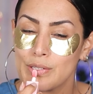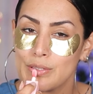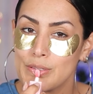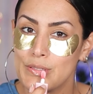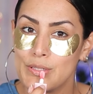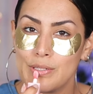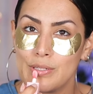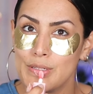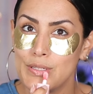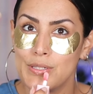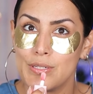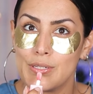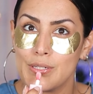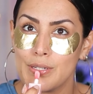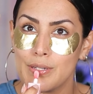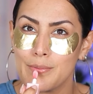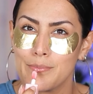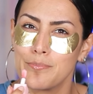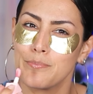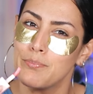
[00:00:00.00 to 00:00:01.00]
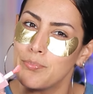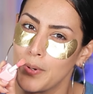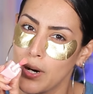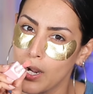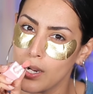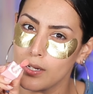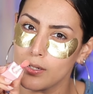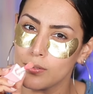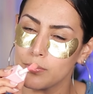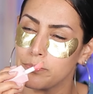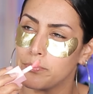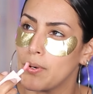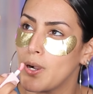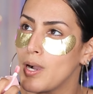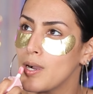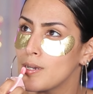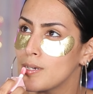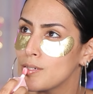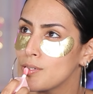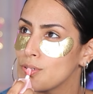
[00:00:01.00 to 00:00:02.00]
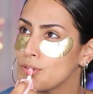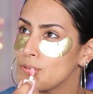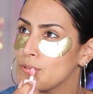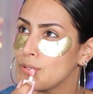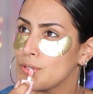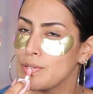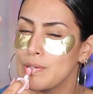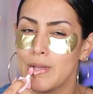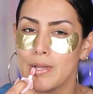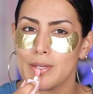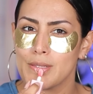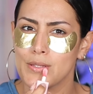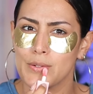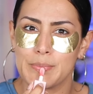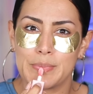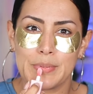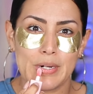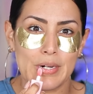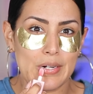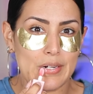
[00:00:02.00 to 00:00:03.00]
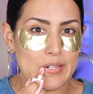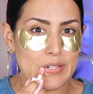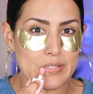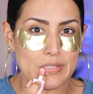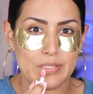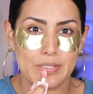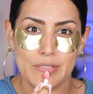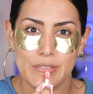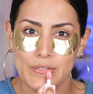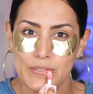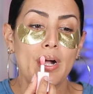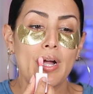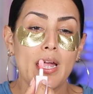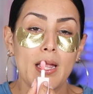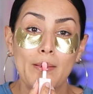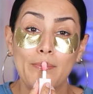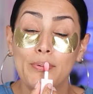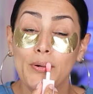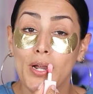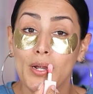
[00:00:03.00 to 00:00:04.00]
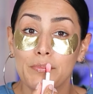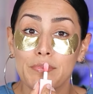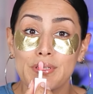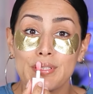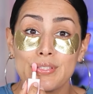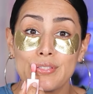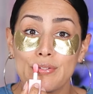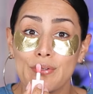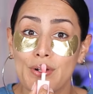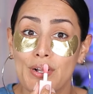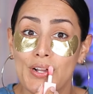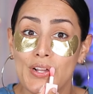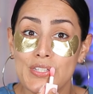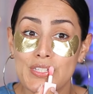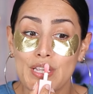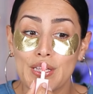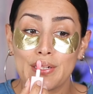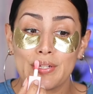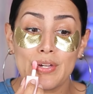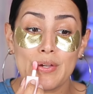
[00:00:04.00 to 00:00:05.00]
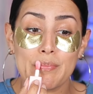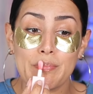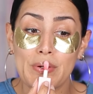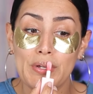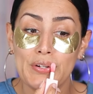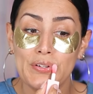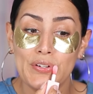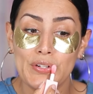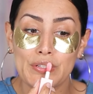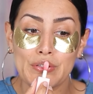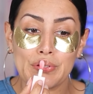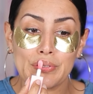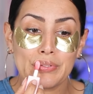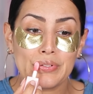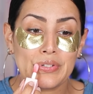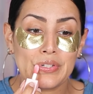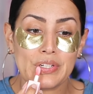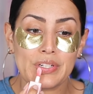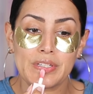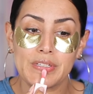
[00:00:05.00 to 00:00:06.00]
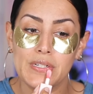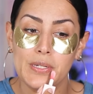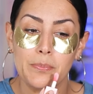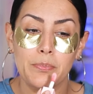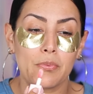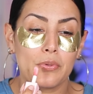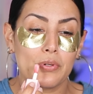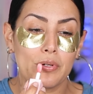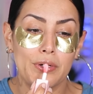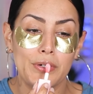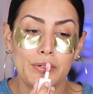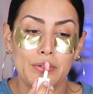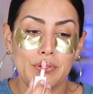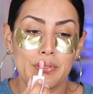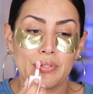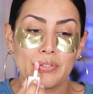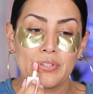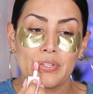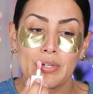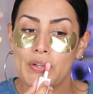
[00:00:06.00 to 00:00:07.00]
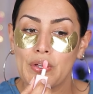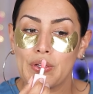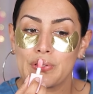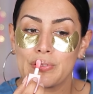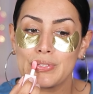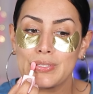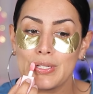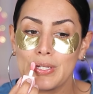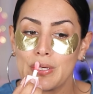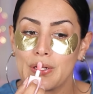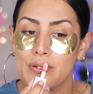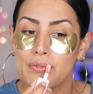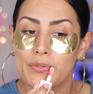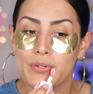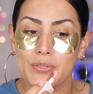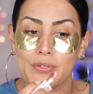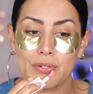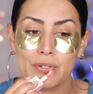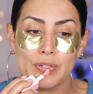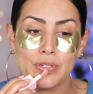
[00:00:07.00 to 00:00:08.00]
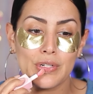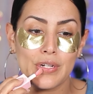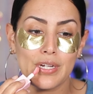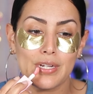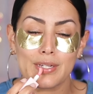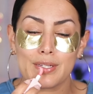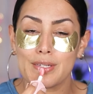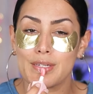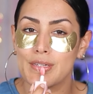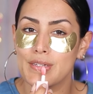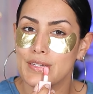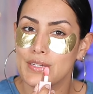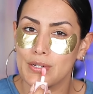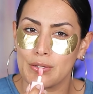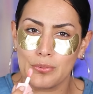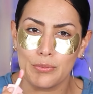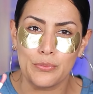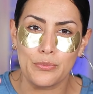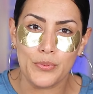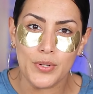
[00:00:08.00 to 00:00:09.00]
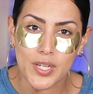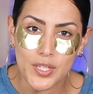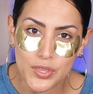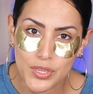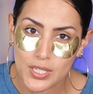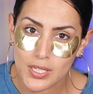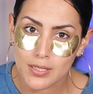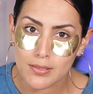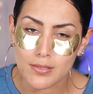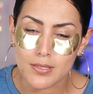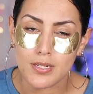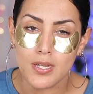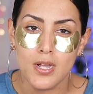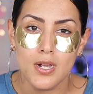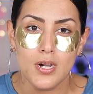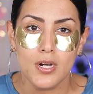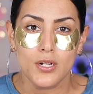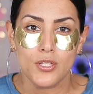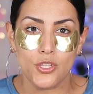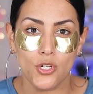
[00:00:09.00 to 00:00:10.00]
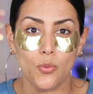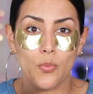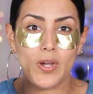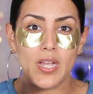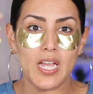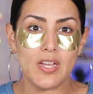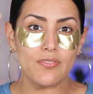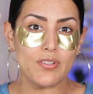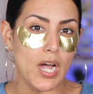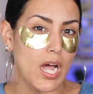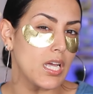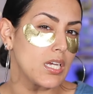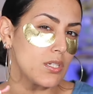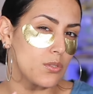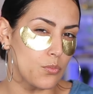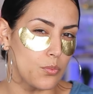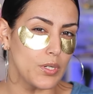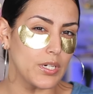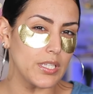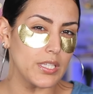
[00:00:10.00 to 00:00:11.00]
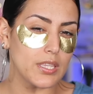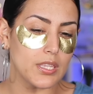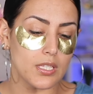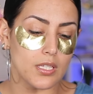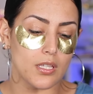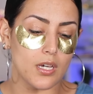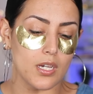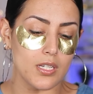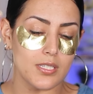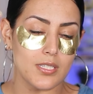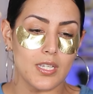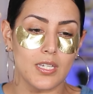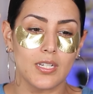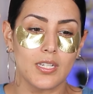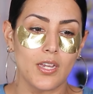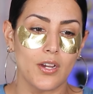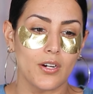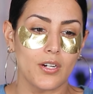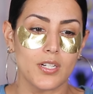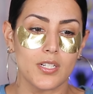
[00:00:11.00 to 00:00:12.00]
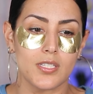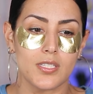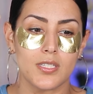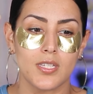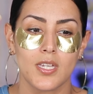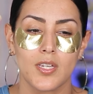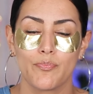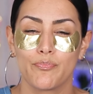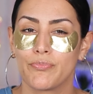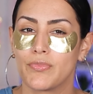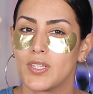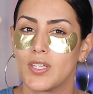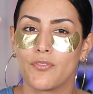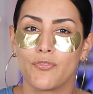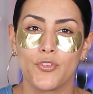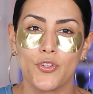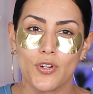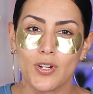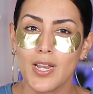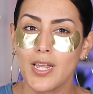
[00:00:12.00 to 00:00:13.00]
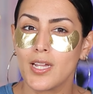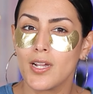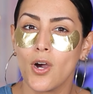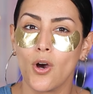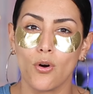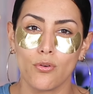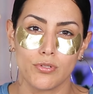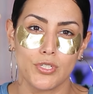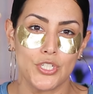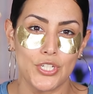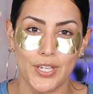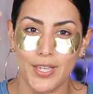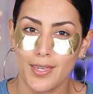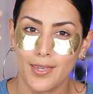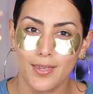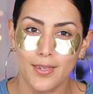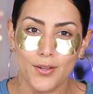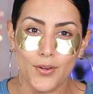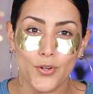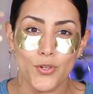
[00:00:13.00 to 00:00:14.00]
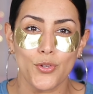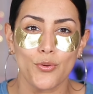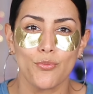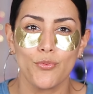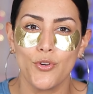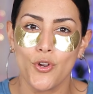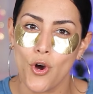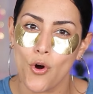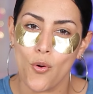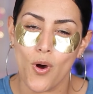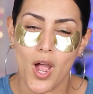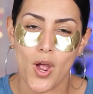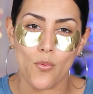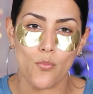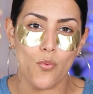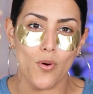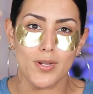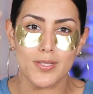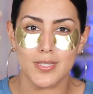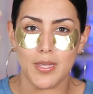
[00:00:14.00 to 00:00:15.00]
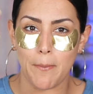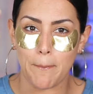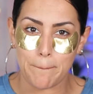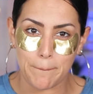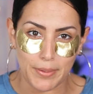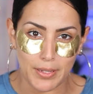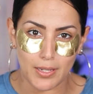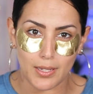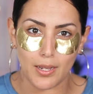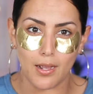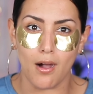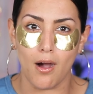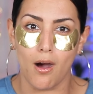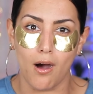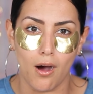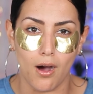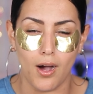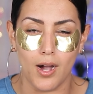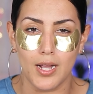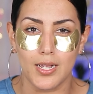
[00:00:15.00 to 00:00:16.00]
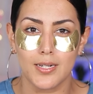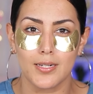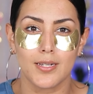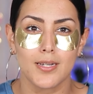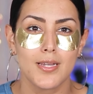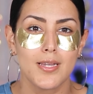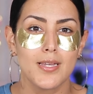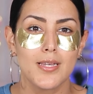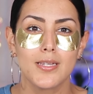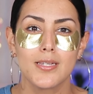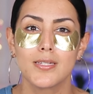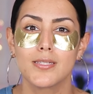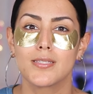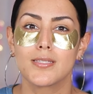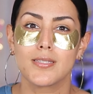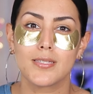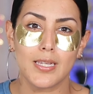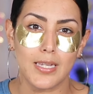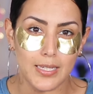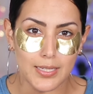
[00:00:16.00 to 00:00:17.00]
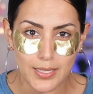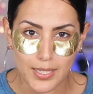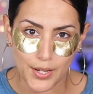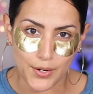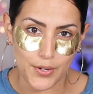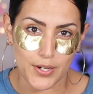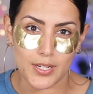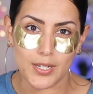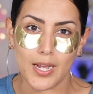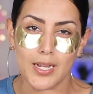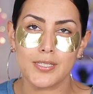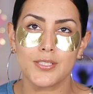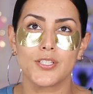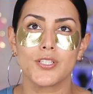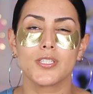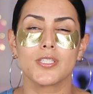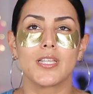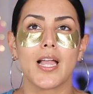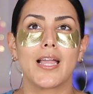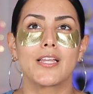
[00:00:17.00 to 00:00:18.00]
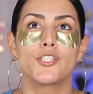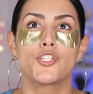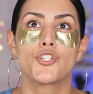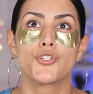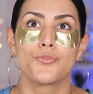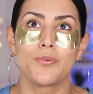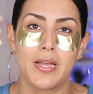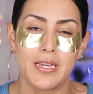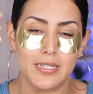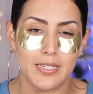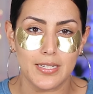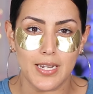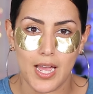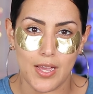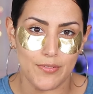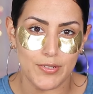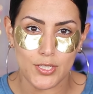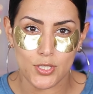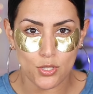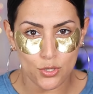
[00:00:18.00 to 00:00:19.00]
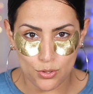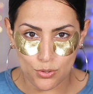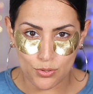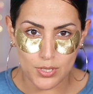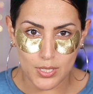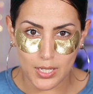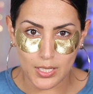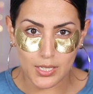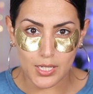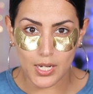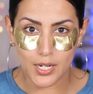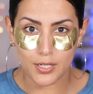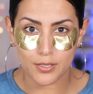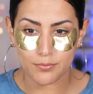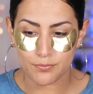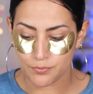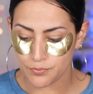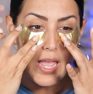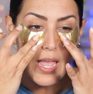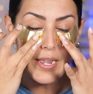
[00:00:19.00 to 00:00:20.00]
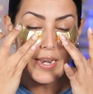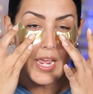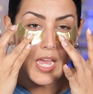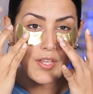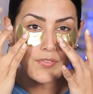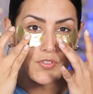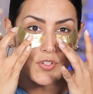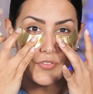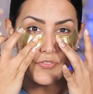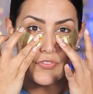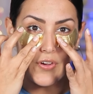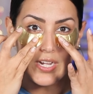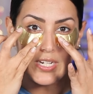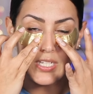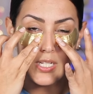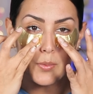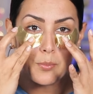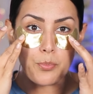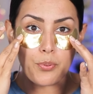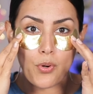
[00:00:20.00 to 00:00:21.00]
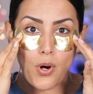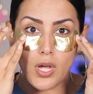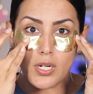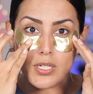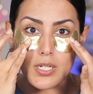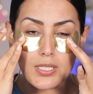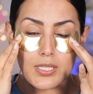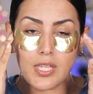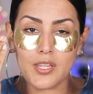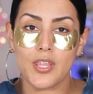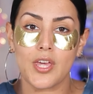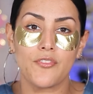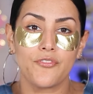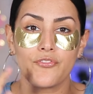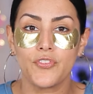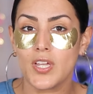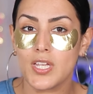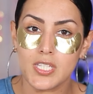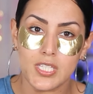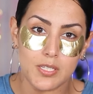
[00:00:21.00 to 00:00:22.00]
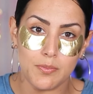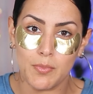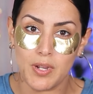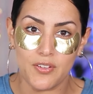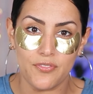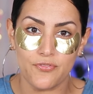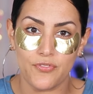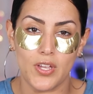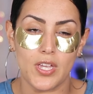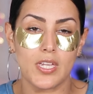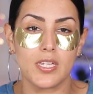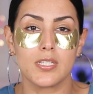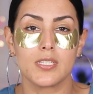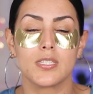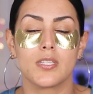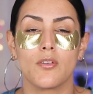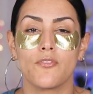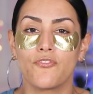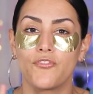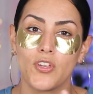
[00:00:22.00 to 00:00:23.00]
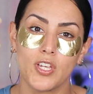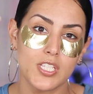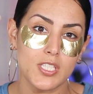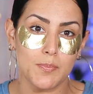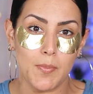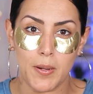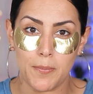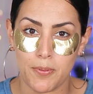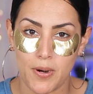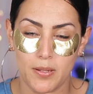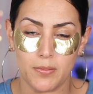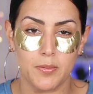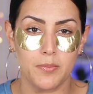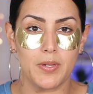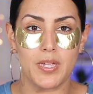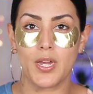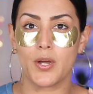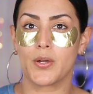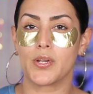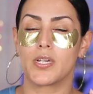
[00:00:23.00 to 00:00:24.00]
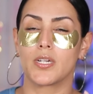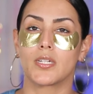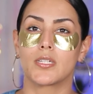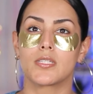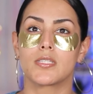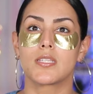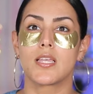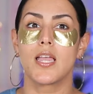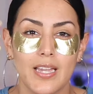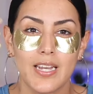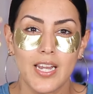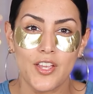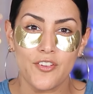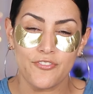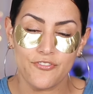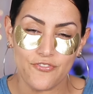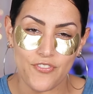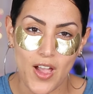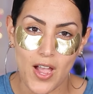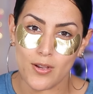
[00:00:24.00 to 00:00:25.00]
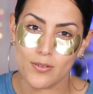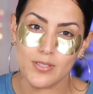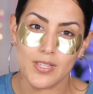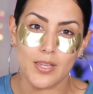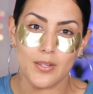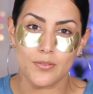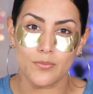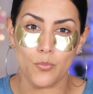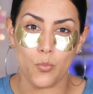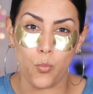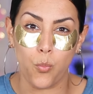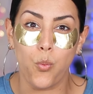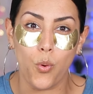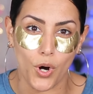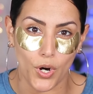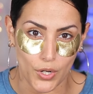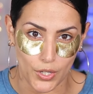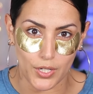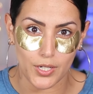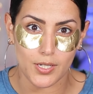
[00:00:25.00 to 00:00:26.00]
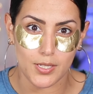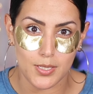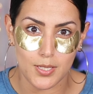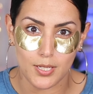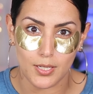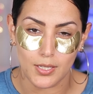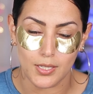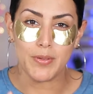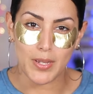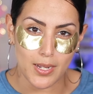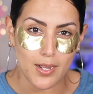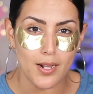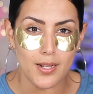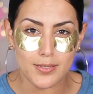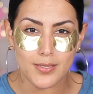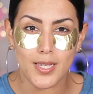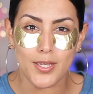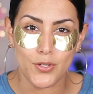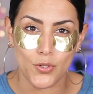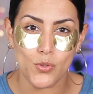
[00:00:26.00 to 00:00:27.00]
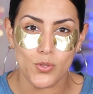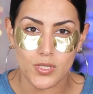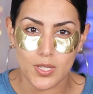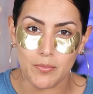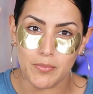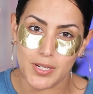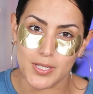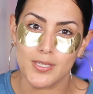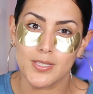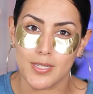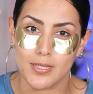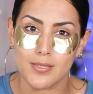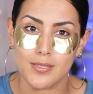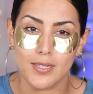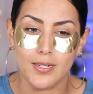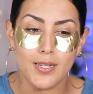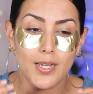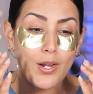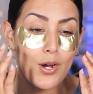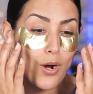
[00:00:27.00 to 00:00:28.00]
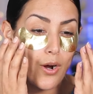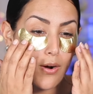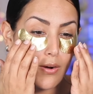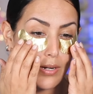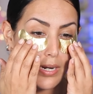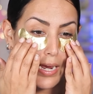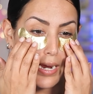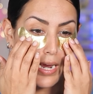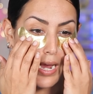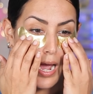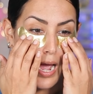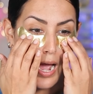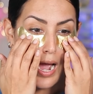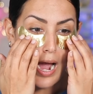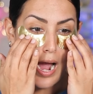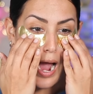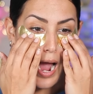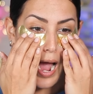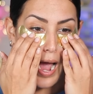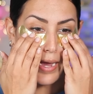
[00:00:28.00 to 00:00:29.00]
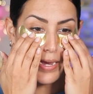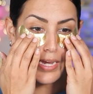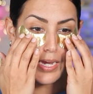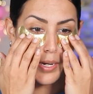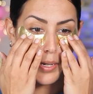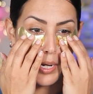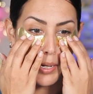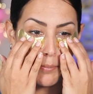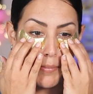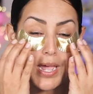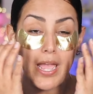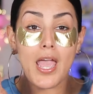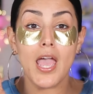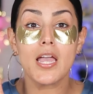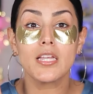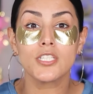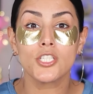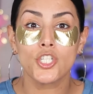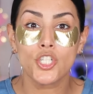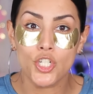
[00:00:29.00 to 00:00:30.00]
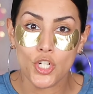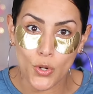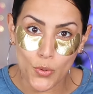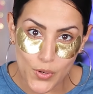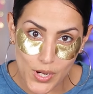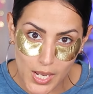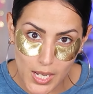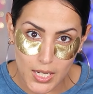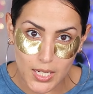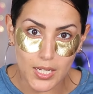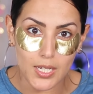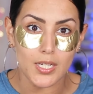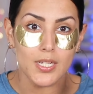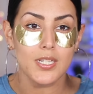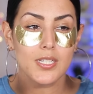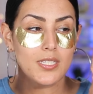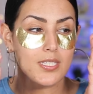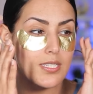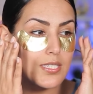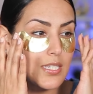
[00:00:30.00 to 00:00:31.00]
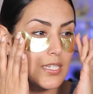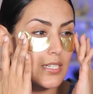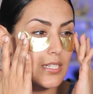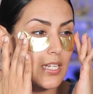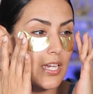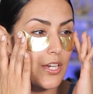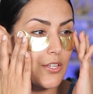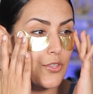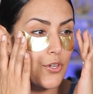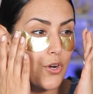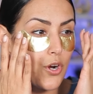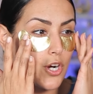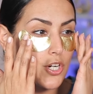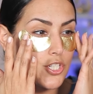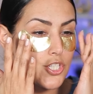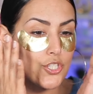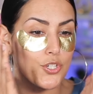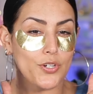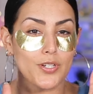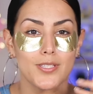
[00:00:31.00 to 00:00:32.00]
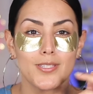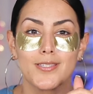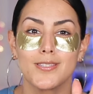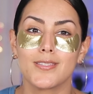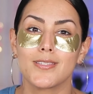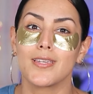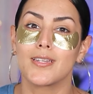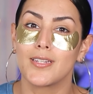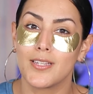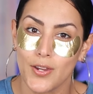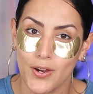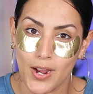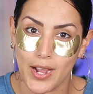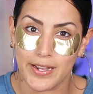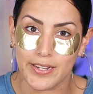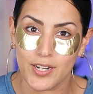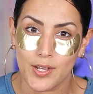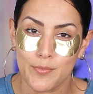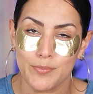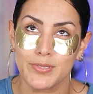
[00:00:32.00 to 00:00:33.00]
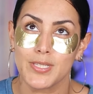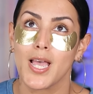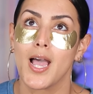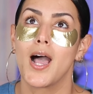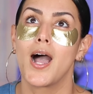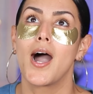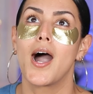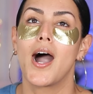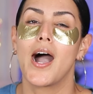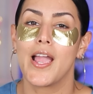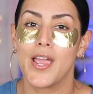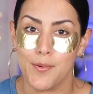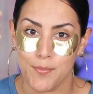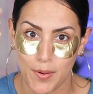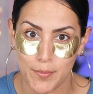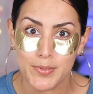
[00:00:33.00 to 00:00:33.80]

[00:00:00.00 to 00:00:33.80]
the bo box. Yeah, in the box. I promised you guys I'd get better at trying lip oils and seeing whether or not I can get with it the way I've gotten with uh, skincare because if you're like an OG here, you know I wasn't big on skincare. I just, I dreaded having to do skincare. And after finding product that fixed my face, fixed my problem areas, and I found that worked because I use them consistently, girl, like I am enjoying skincare. There are certain skincare items I am